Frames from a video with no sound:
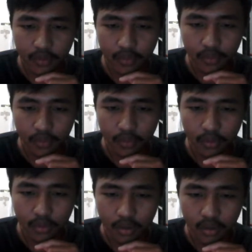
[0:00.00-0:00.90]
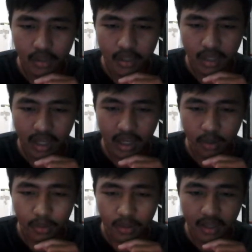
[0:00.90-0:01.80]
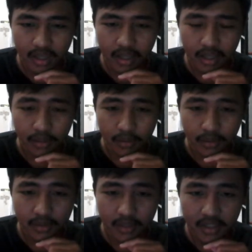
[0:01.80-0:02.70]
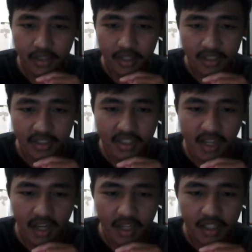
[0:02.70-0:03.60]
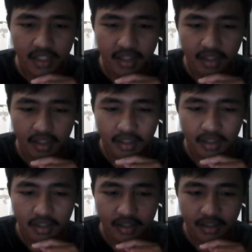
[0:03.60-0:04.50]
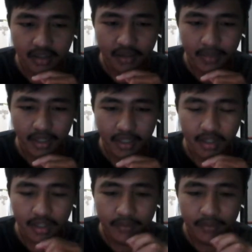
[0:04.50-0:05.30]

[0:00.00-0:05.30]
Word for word: Ooh, ooh, ow, ow, in the gut. Oh my god.